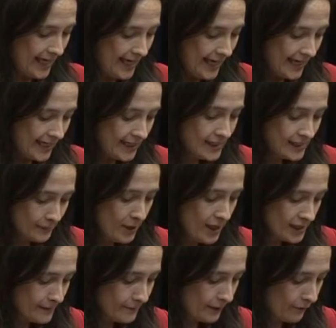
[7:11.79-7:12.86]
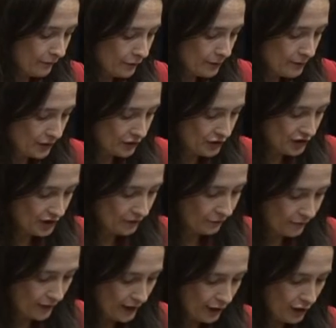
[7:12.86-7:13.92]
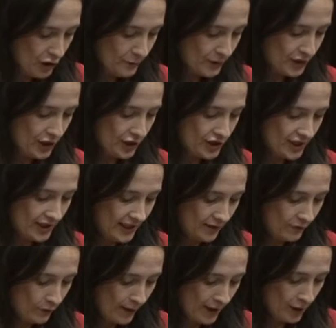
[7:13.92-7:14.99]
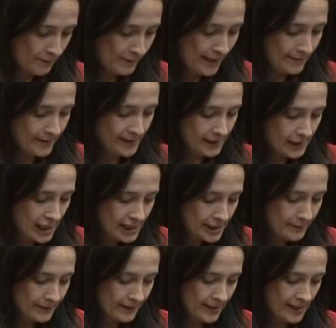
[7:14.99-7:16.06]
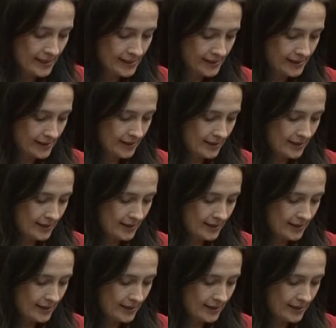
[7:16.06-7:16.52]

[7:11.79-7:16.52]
It is possible for a mother to defer her maternity leave while her baby is hospitalised,